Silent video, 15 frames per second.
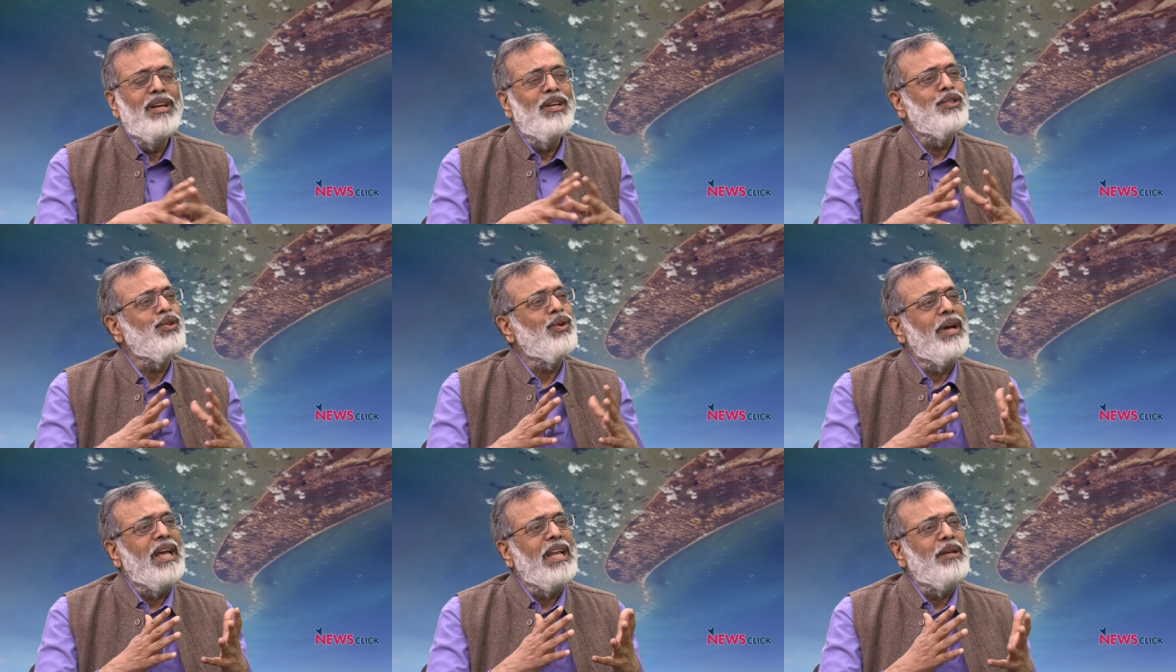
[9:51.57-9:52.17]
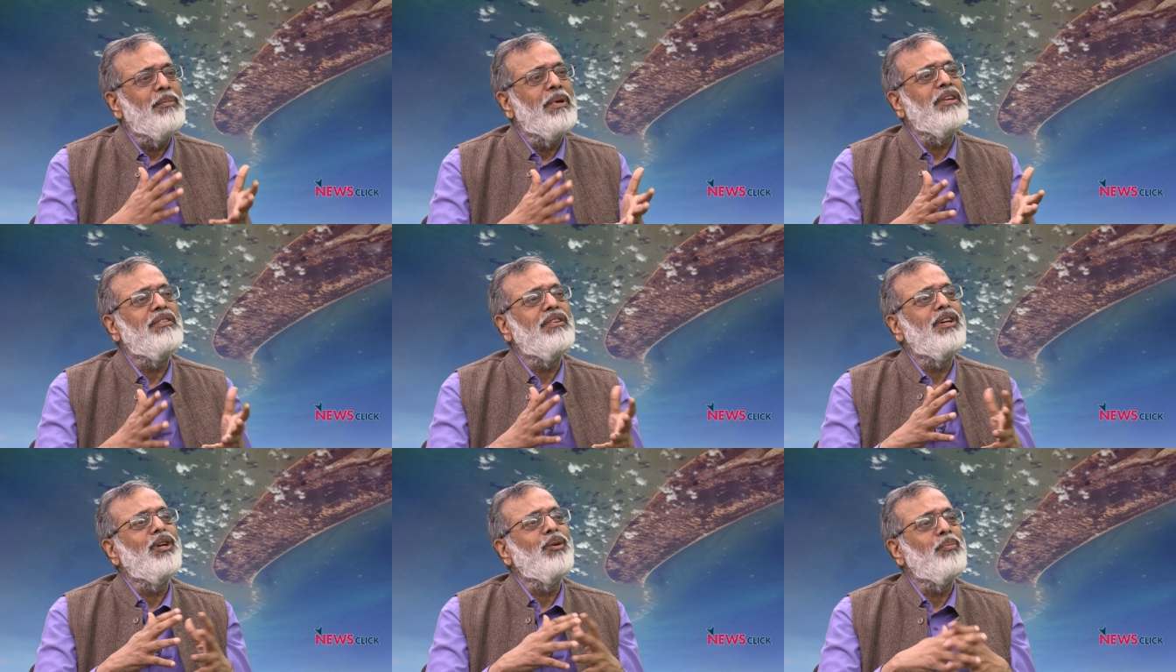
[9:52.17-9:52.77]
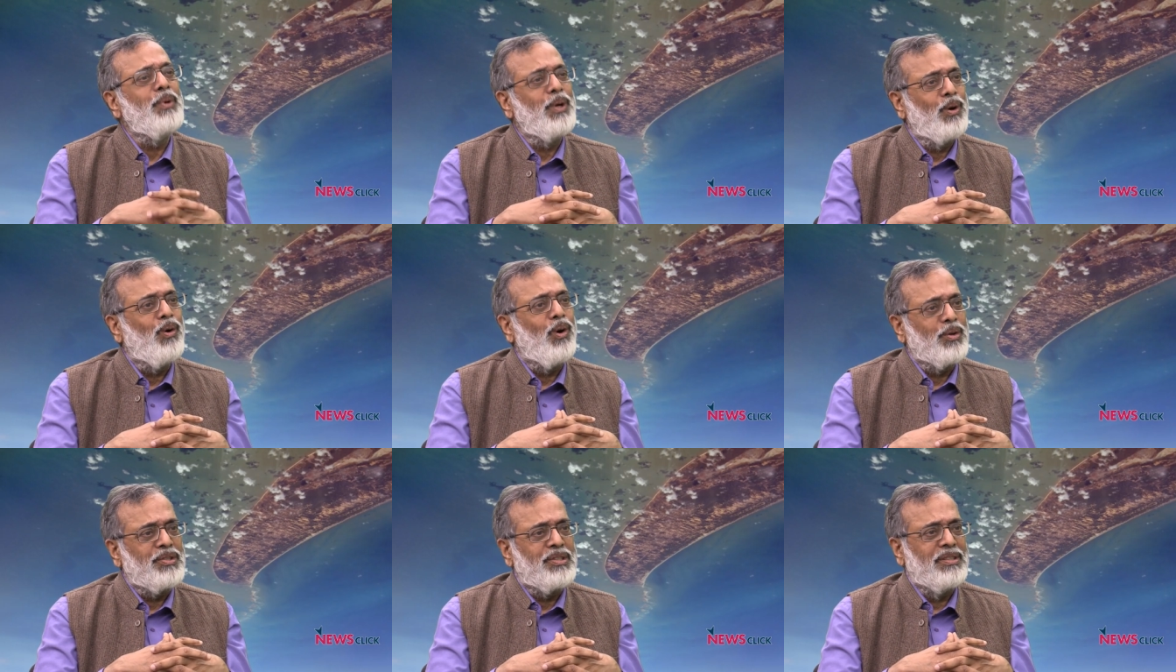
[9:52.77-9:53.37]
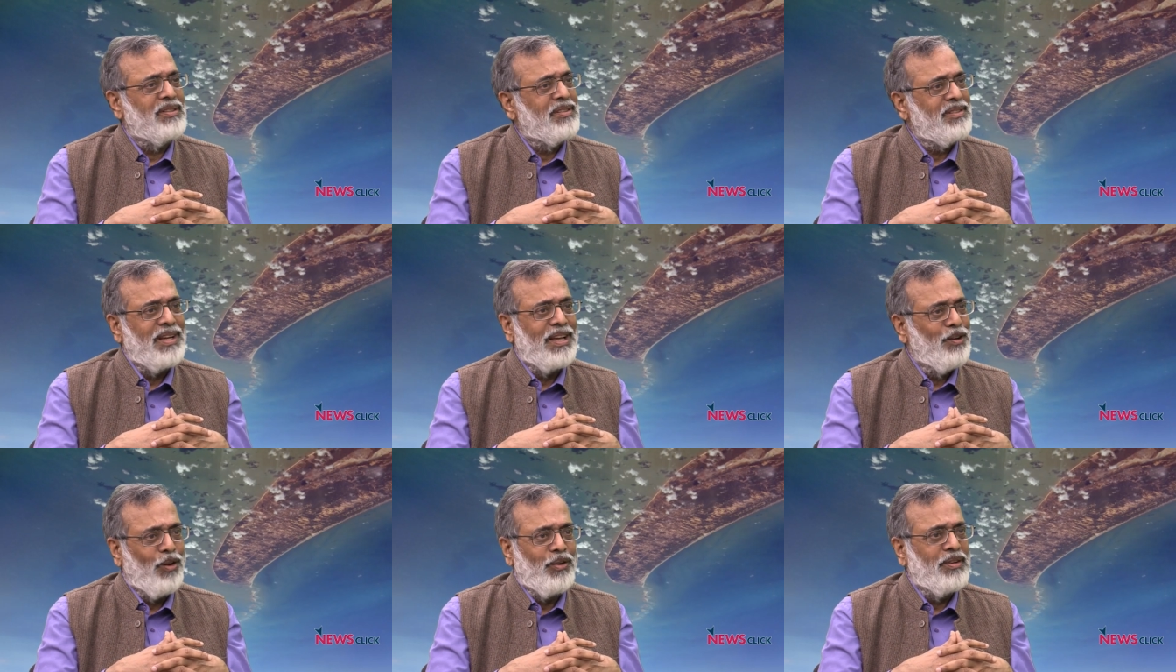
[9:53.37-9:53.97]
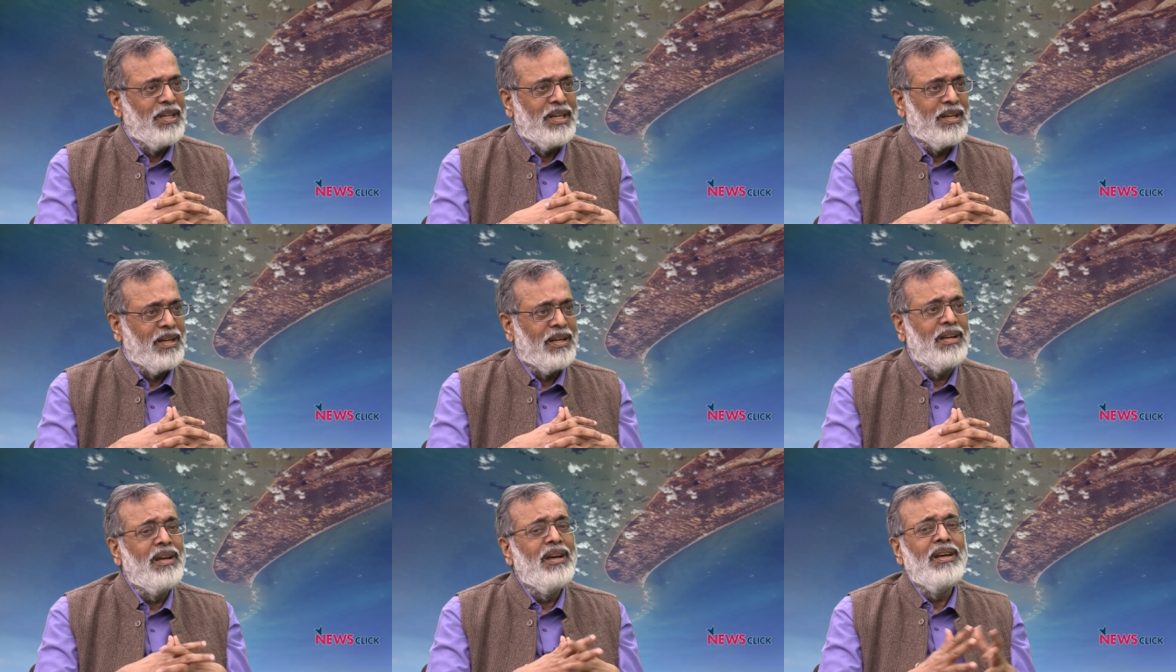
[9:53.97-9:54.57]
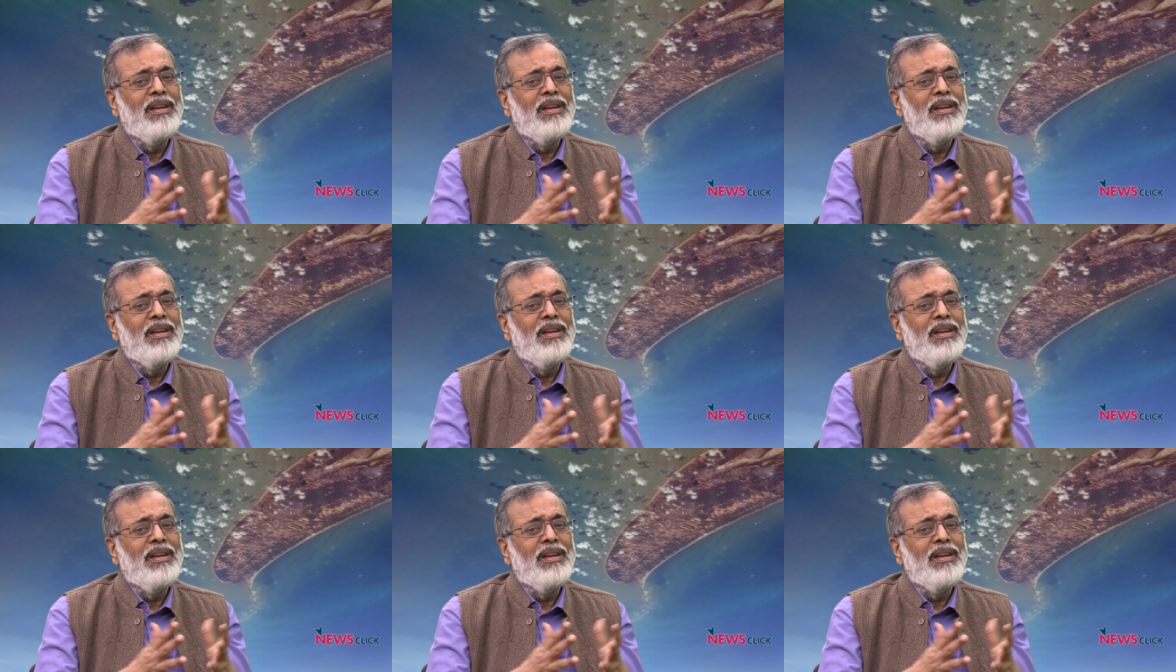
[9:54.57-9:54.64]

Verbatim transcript: So, elementary precautions are not taken.